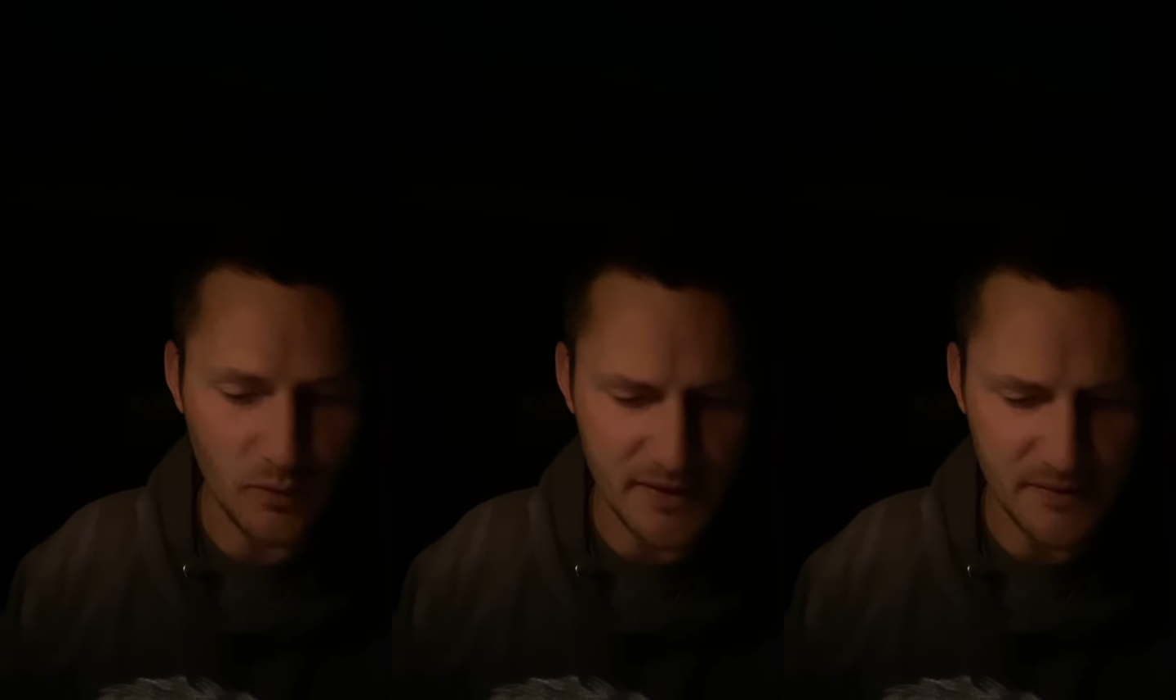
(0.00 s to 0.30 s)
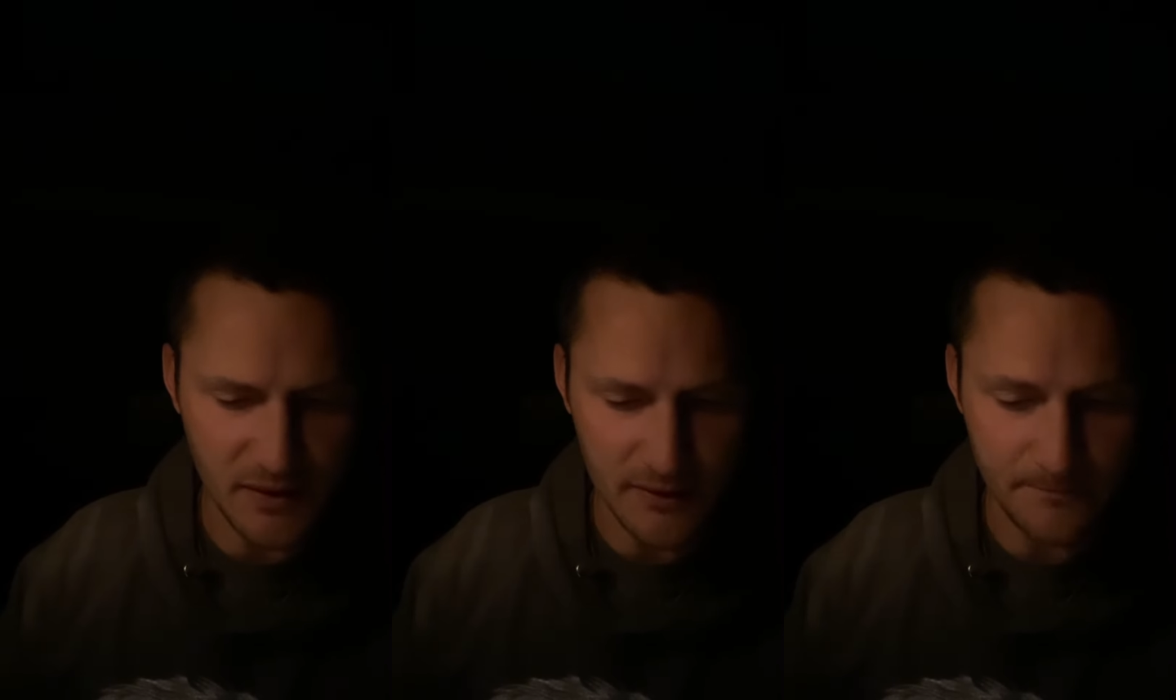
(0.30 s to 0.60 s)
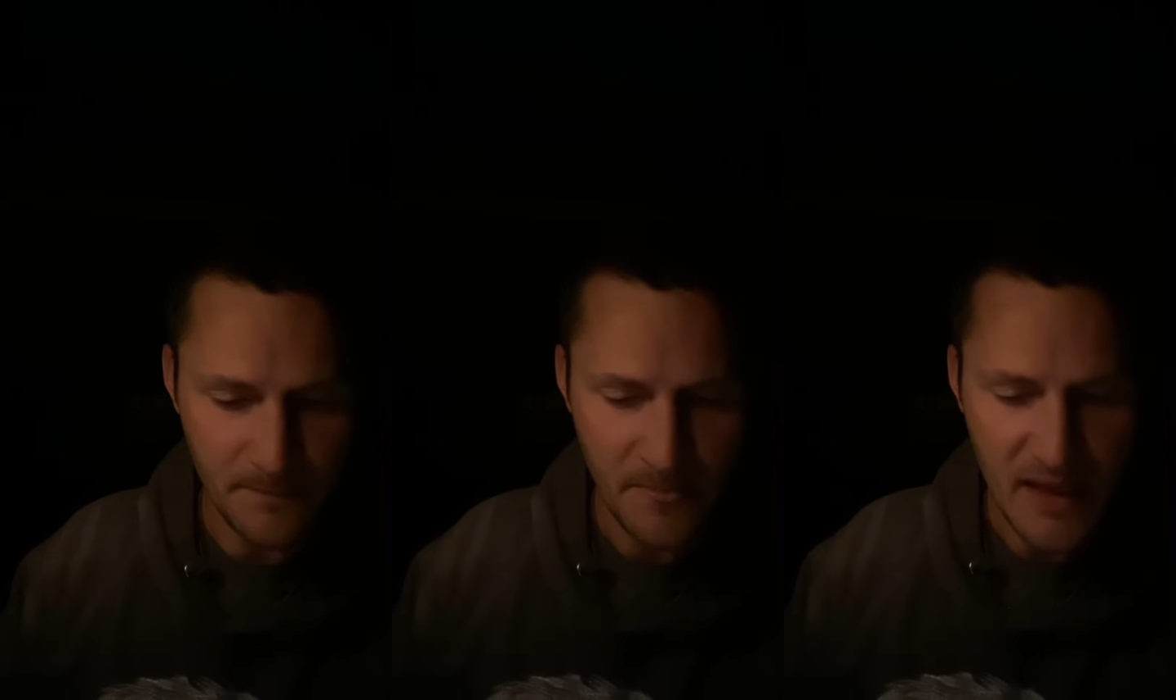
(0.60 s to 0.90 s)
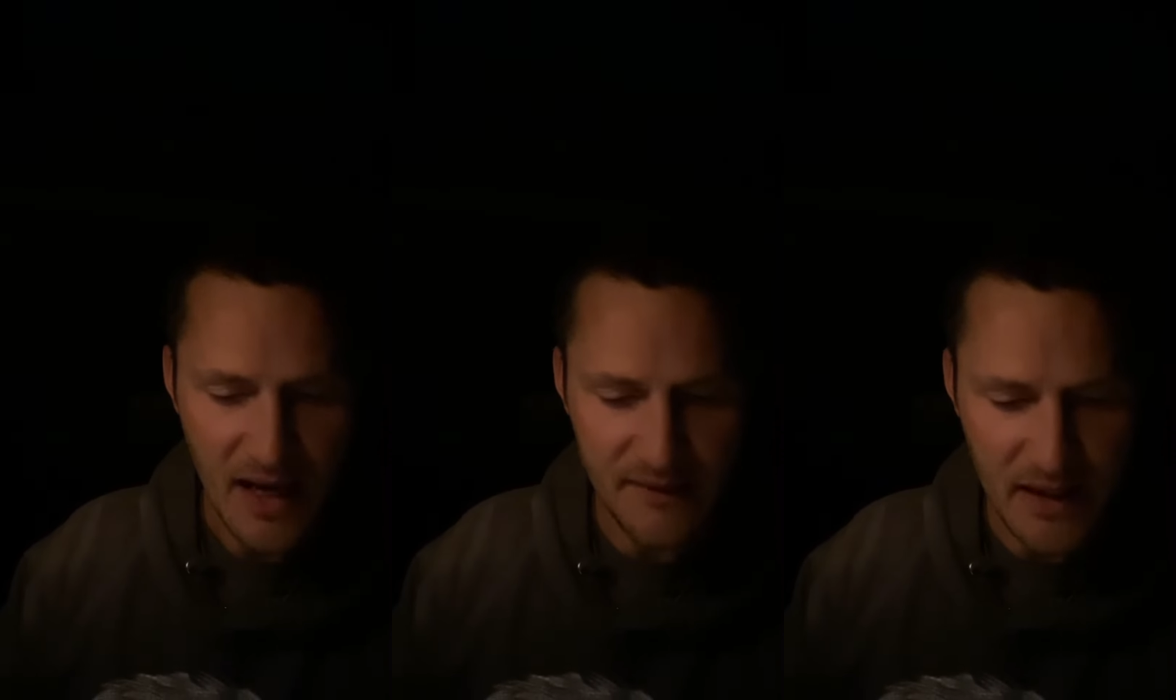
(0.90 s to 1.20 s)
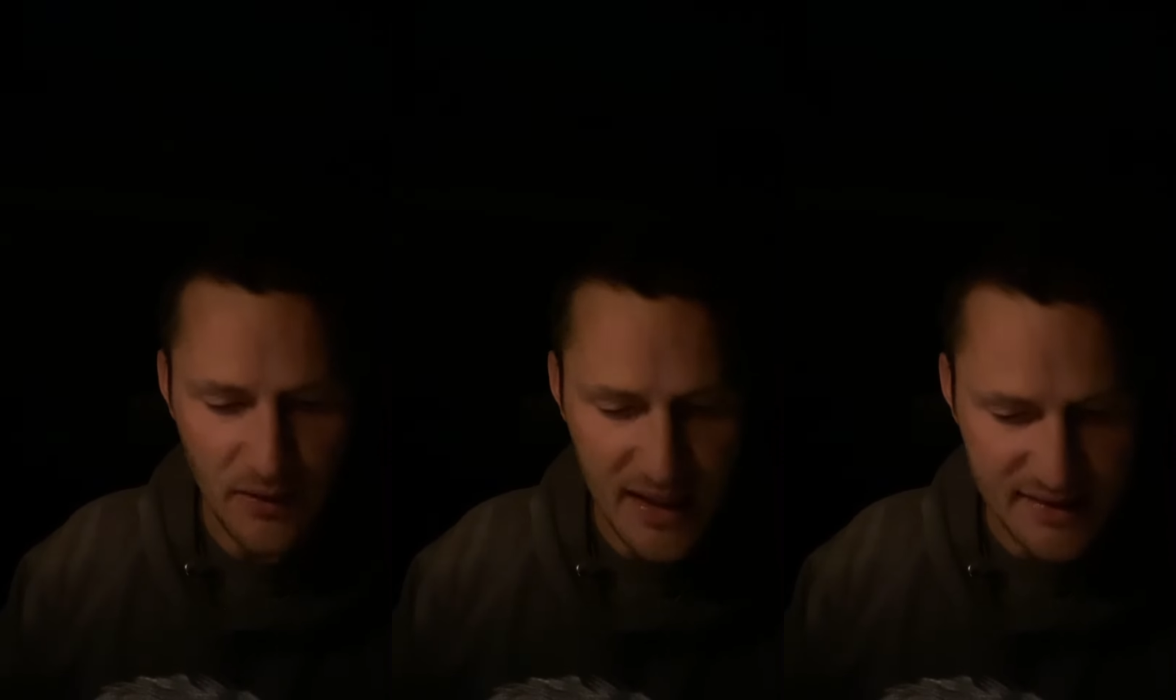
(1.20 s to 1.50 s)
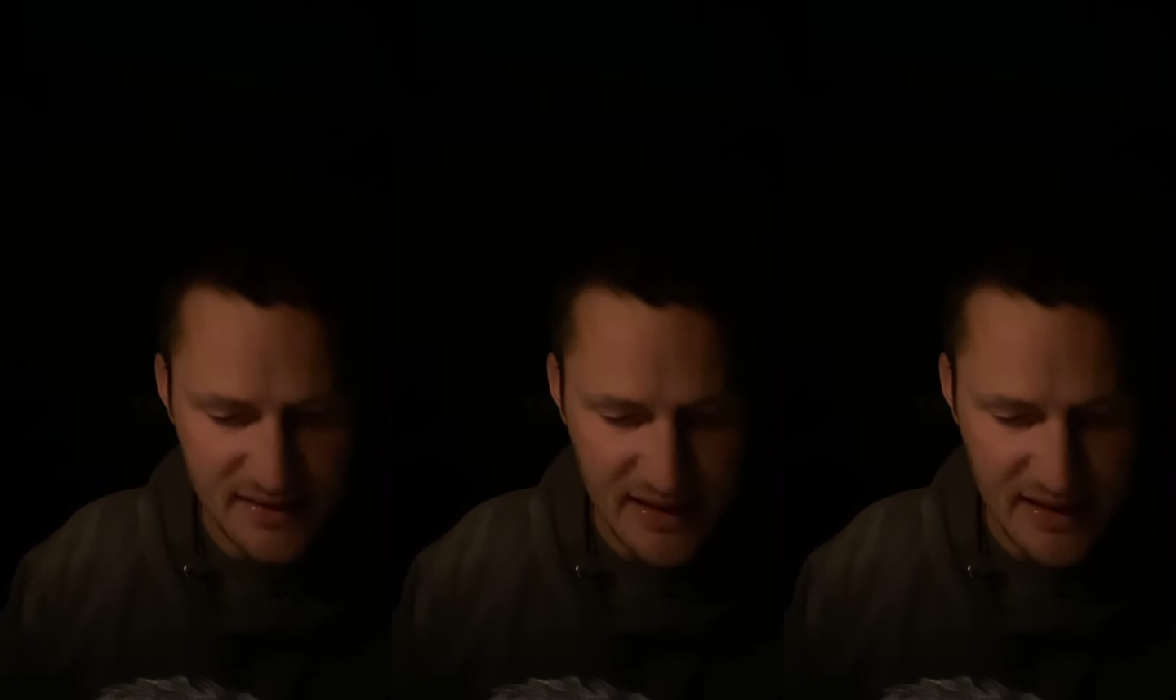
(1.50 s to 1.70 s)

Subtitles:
with thee. And thou hast